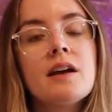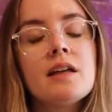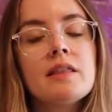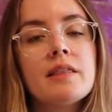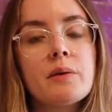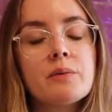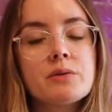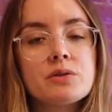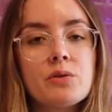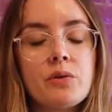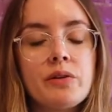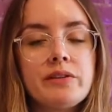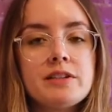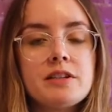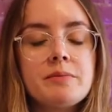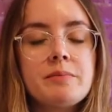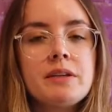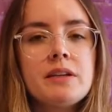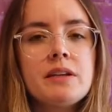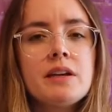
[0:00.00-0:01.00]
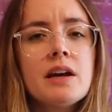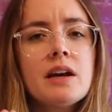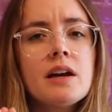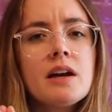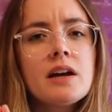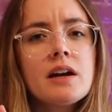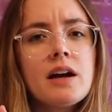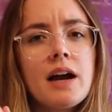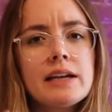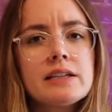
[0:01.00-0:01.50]
that was going to be
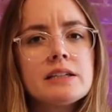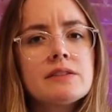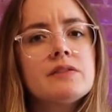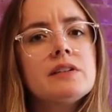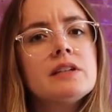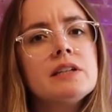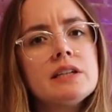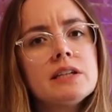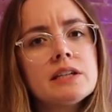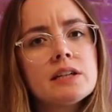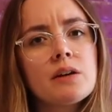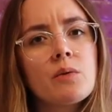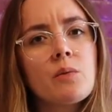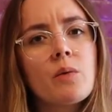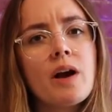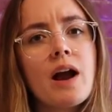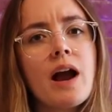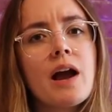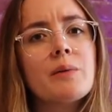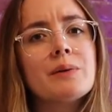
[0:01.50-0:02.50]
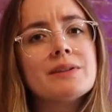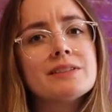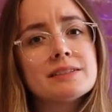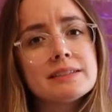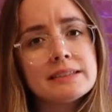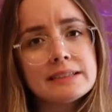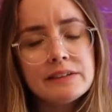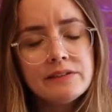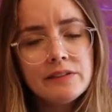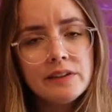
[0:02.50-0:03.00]
kind of near where I was
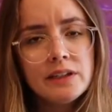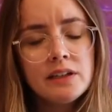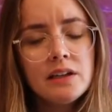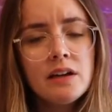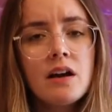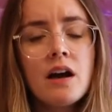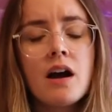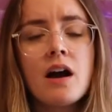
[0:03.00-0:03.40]
living.